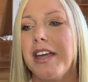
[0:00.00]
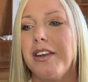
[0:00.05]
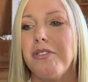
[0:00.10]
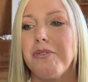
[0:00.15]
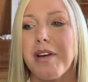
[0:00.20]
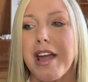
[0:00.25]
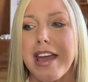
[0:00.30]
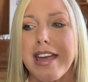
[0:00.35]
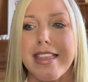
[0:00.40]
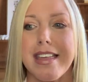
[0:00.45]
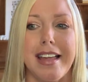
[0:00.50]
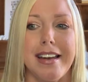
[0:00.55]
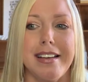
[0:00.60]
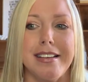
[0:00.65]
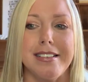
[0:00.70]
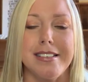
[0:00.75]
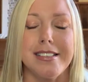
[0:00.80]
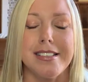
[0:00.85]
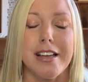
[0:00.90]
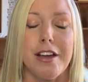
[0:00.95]
in a way that
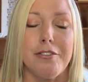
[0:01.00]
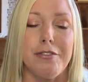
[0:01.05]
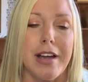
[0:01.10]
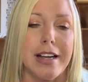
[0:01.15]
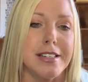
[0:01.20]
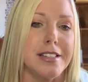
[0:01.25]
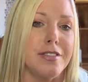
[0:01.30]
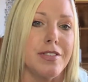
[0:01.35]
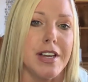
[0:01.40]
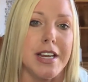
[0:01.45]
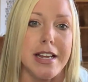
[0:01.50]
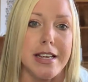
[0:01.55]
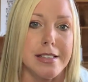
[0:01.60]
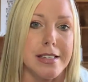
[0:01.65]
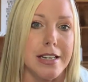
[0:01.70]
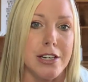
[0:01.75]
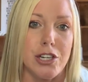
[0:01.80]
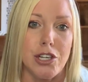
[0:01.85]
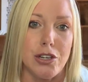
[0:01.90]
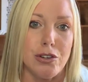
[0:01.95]
is effective and
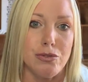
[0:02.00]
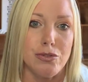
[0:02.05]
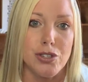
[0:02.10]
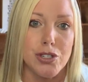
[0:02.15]
easy to use.